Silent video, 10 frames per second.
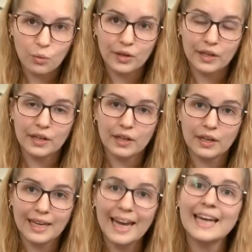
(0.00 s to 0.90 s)
We
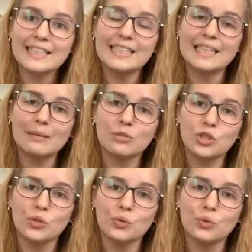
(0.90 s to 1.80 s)
can't seem
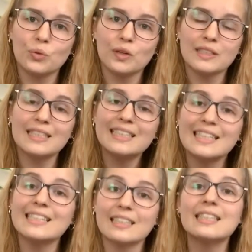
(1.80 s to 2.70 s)
to,
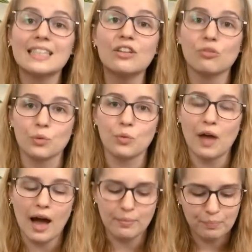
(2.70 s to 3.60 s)
to see through
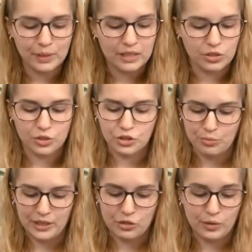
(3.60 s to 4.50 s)
that because there are too
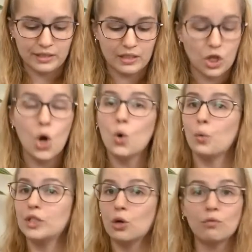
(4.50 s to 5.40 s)
many choices.
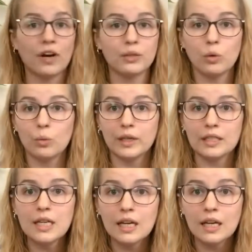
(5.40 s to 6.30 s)
We don't find what we
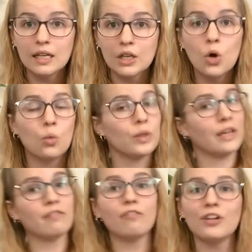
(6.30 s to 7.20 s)
need, we
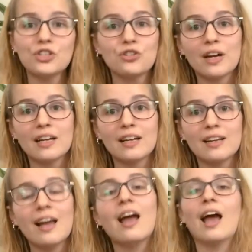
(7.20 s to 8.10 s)
get
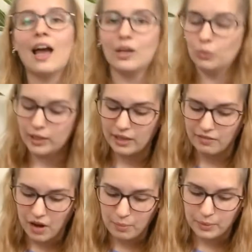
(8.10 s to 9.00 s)
frustrated, and we give
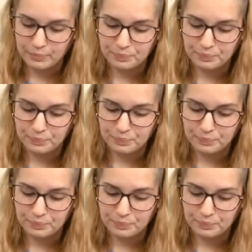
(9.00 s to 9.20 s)
up.